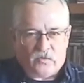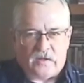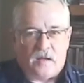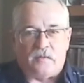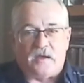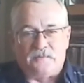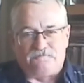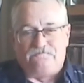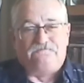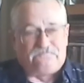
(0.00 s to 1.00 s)
And I'm like,
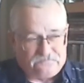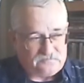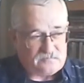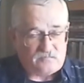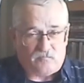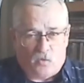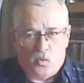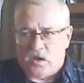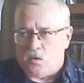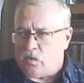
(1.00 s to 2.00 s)

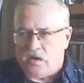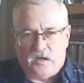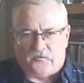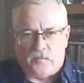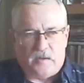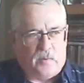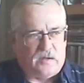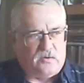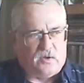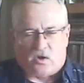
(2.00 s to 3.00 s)
What do you need from me,
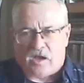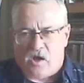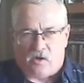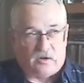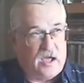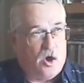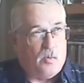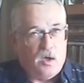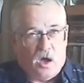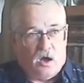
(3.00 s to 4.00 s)
bud? How can I
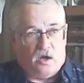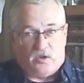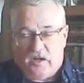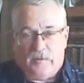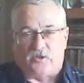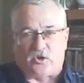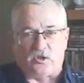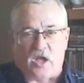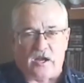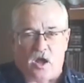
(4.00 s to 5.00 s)
help? Do you need me to turn
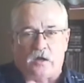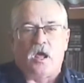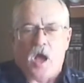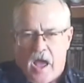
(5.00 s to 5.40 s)
the light on?